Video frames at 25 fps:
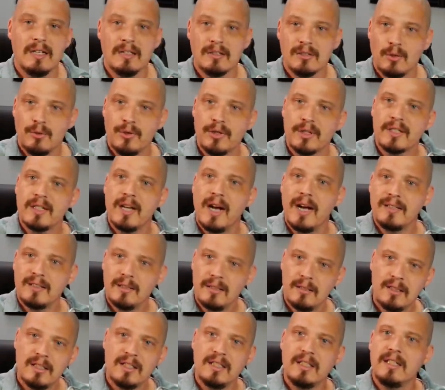So they're
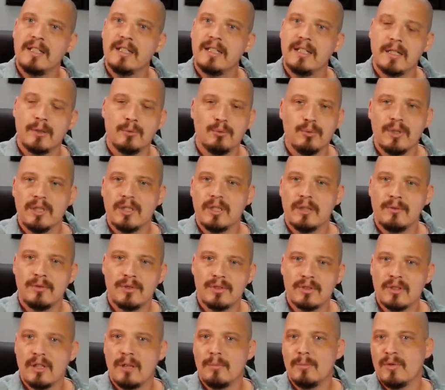constantly getting rid of
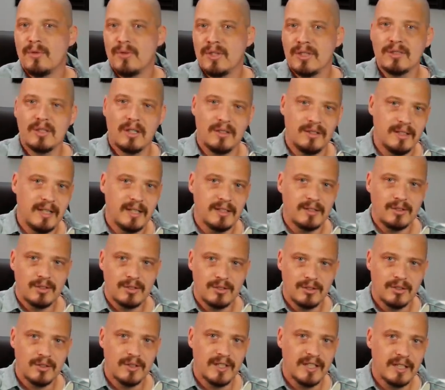some of this
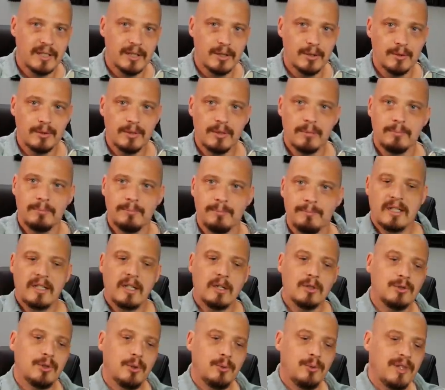unnecessary code. I
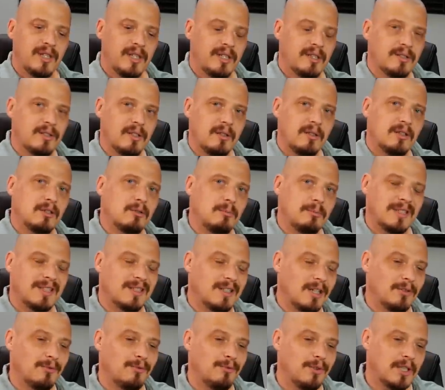also think it's a little
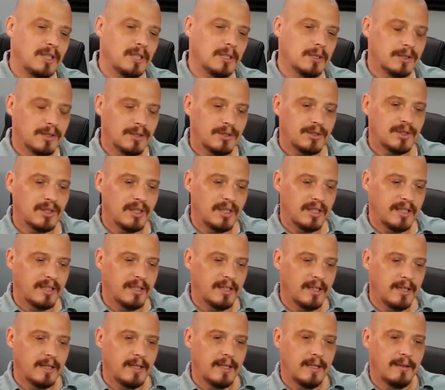bit unfair to
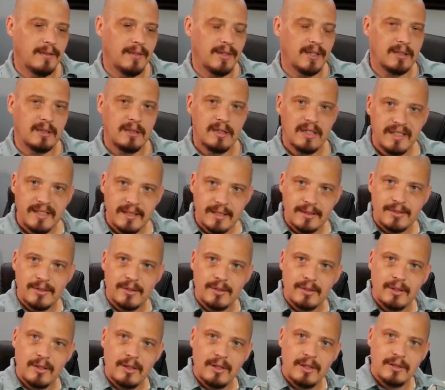say that
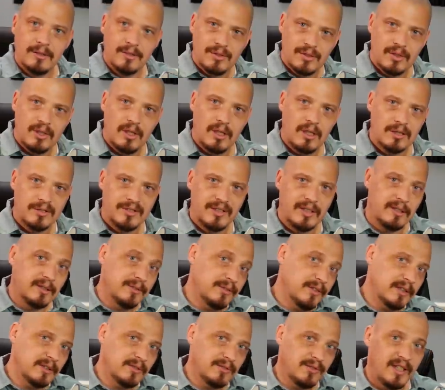Linux sucks
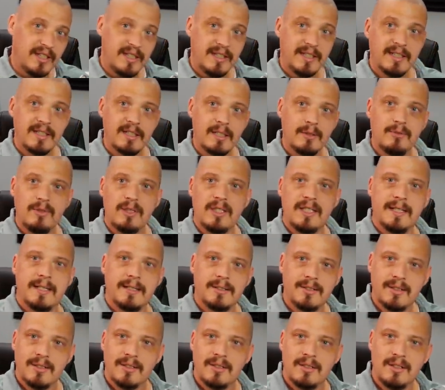and that the end of
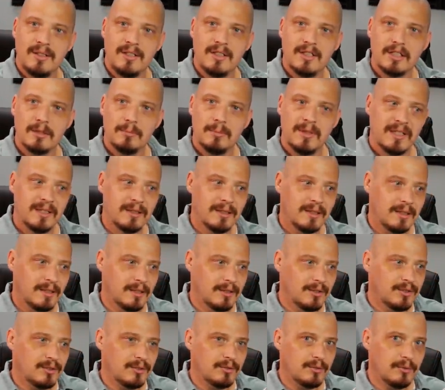Linux is near
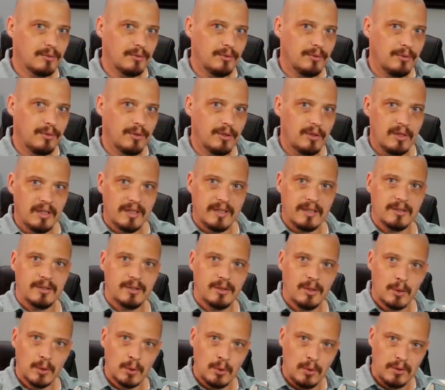because the Linux
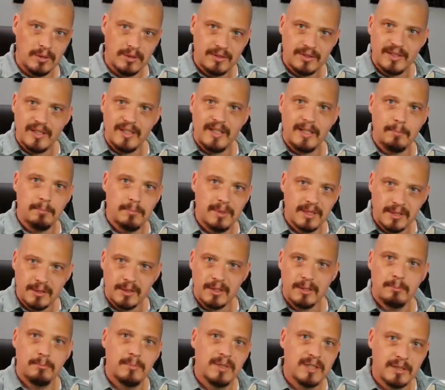kernel is getting
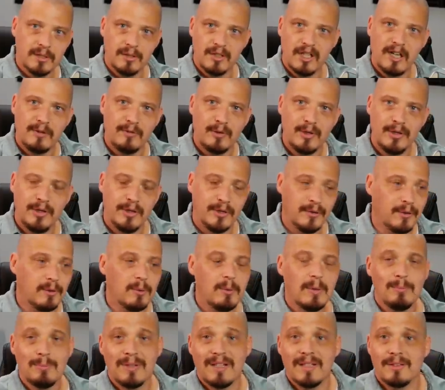bigger and bigger every year.
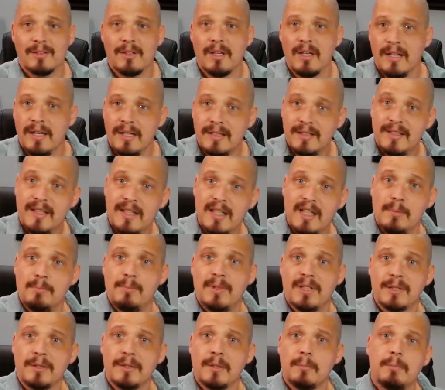Because it's getting
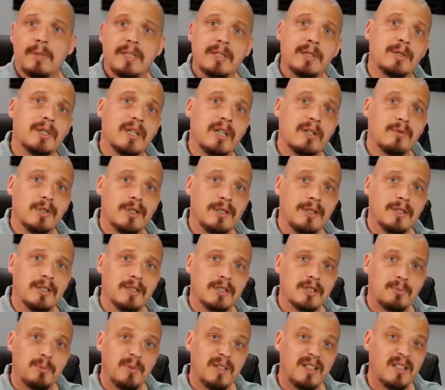bigger and bigger every
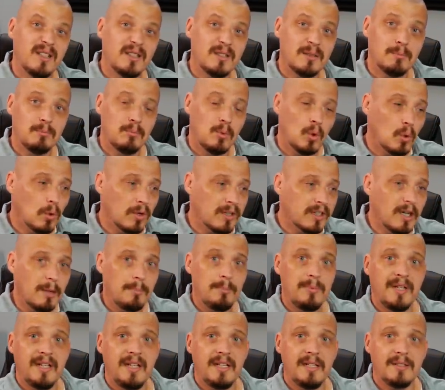year is because more
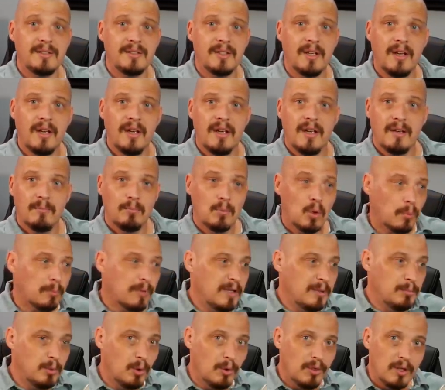companies, more
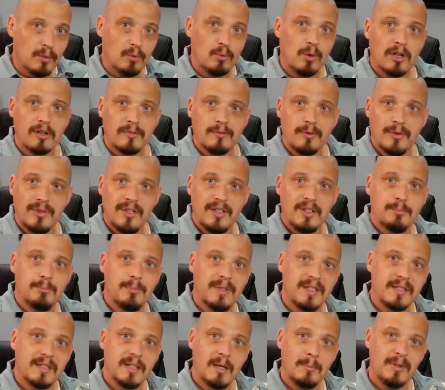people that work for these
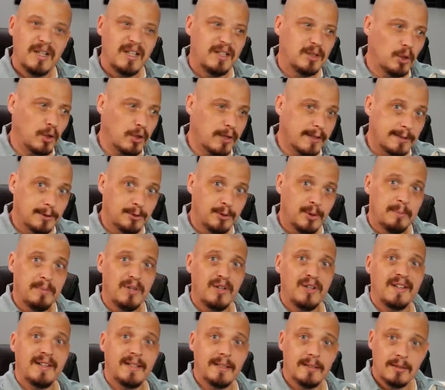big companies are
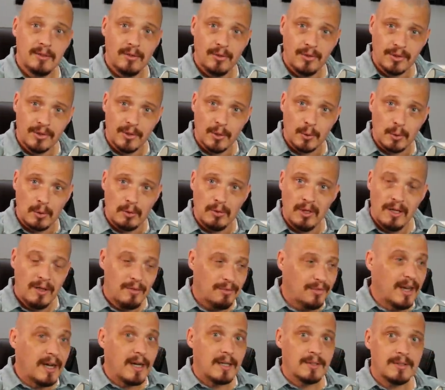contributing to the kernel.
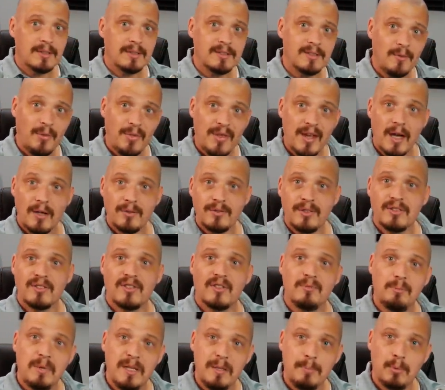Thousands and
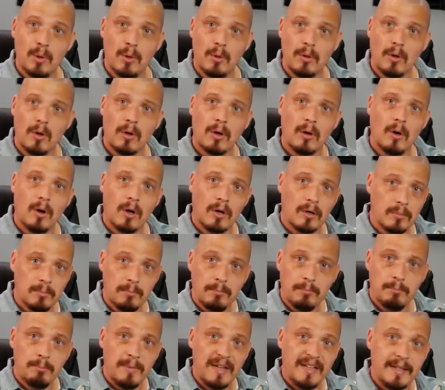thousands of people
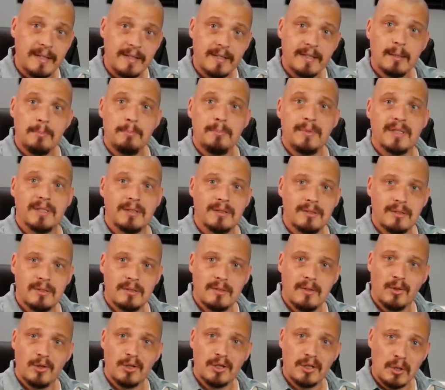are making commits
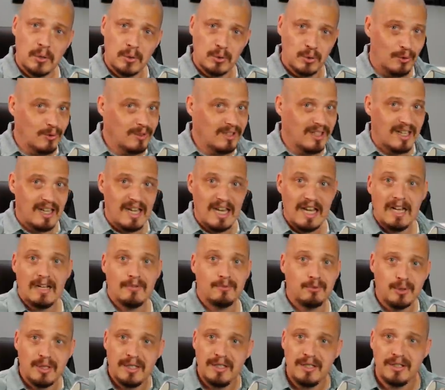to the kernel
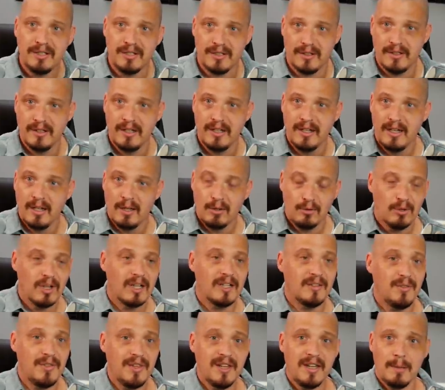every year,
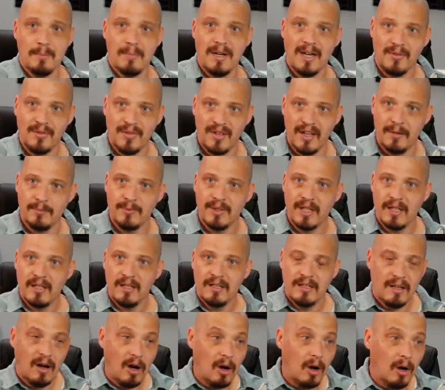right? Think about that.
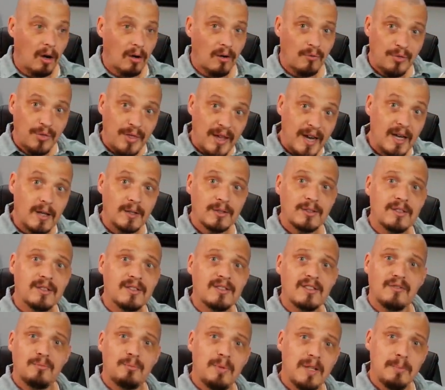
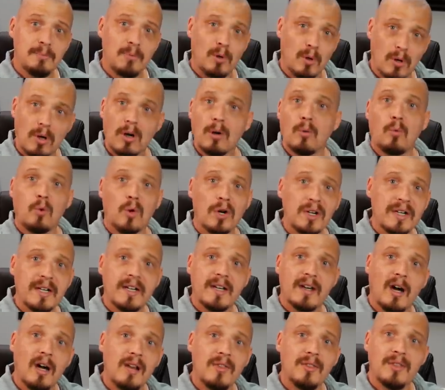Thousands of people are
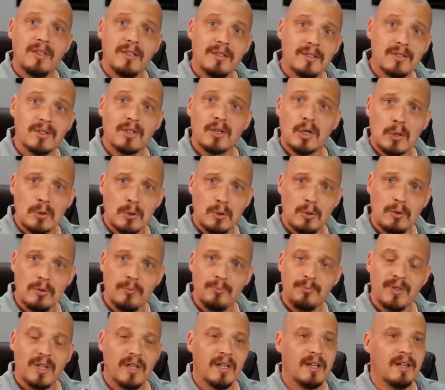working on this kernel.